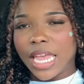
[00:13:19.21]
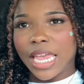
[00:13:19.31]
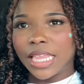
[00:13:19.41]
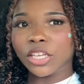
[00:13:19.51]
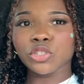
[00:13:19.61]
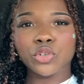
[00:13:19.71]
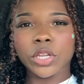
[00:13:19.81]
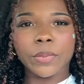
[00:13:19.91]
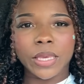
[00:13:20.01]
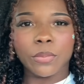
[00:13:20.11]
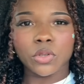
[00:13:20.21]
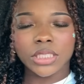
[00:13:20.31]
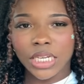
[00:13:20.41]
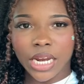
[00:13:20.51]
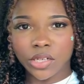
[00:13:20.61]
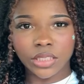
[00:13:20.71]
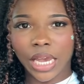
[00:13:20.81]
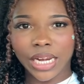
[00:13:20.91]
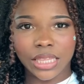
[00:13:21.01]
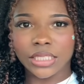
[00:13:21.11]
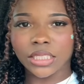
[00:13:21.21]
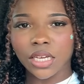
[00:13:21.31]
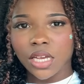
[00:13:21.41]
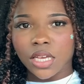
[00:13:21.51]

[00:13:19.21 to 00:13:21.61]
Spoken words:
and there's already people sitting outside in this,